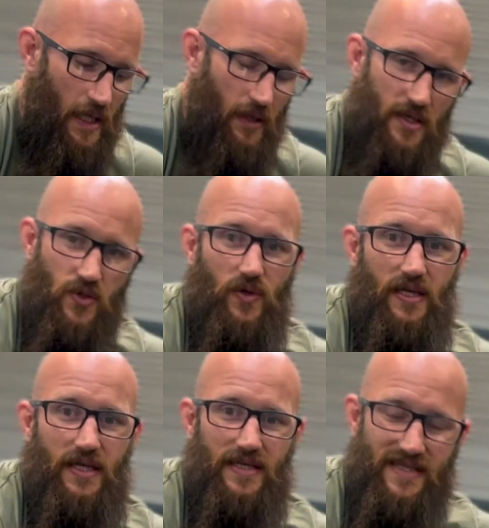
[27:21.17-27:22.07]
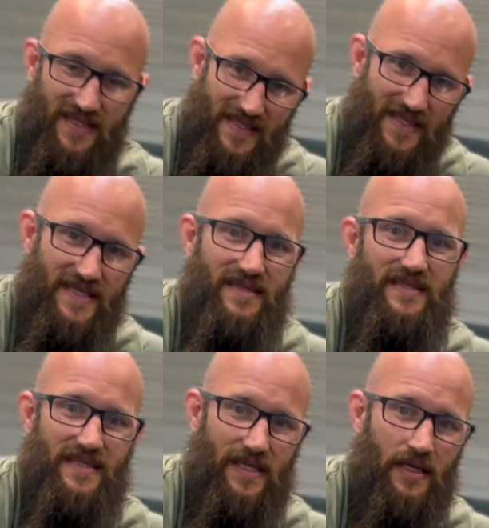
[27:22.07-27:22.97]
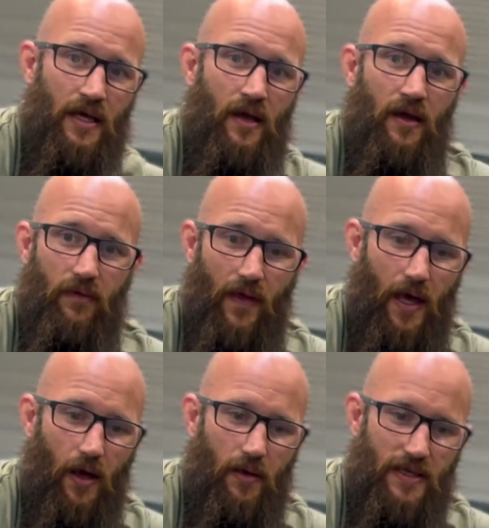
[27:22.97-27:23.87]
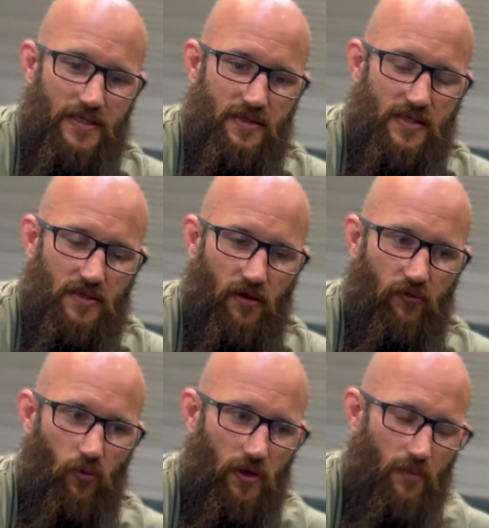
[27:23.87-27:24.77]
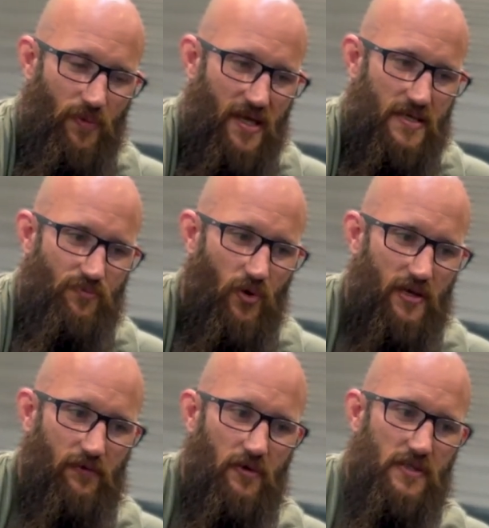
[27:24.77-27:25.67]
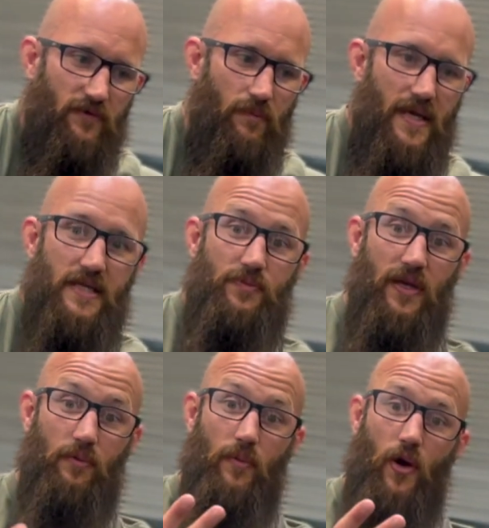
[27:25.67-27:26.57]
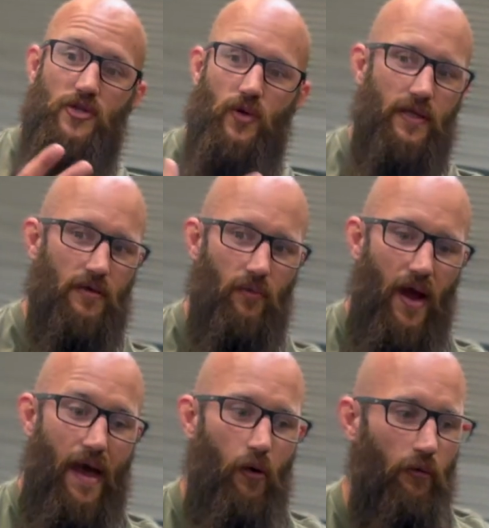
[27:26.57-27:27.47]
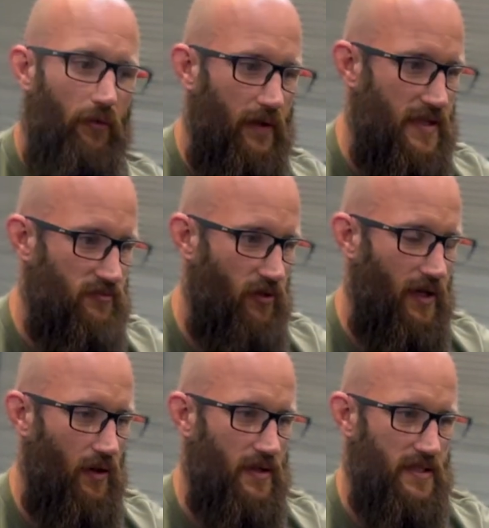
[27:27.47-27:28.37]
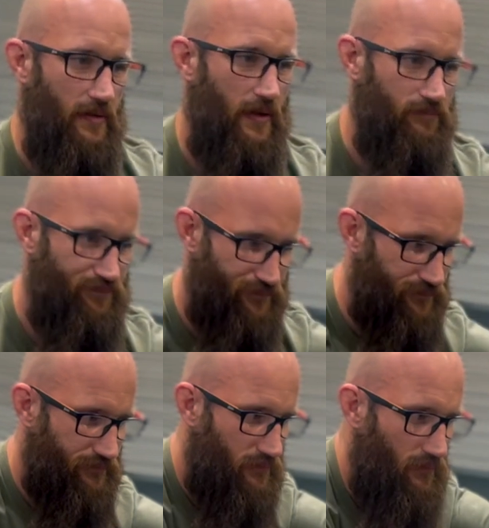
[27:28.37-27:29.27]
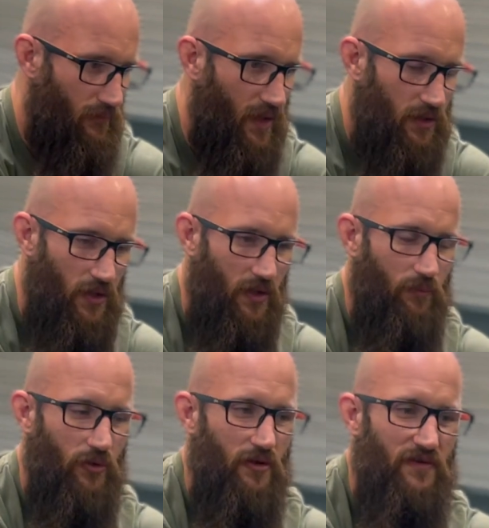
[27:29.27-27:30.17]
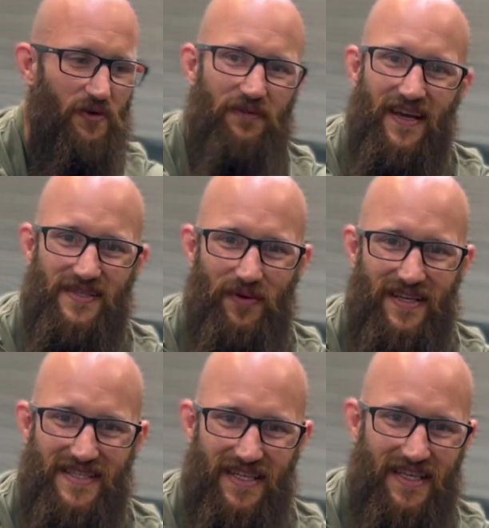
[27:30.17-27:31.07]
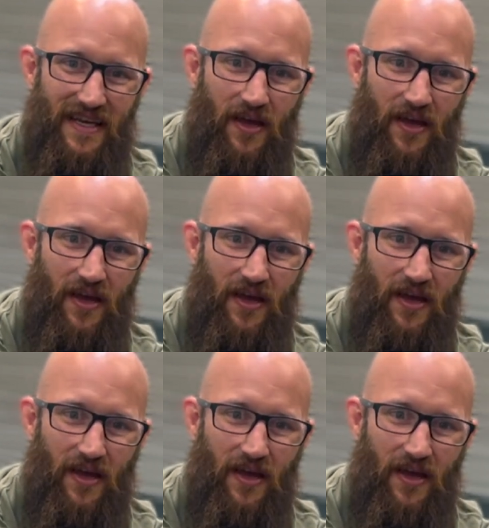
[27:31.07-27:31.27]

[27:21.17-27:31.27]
that's all you need. It's consistency that leads to this stuff. One of the biggest breakthroughs for me has been with my training and my health is realizing that you can improve your flexibility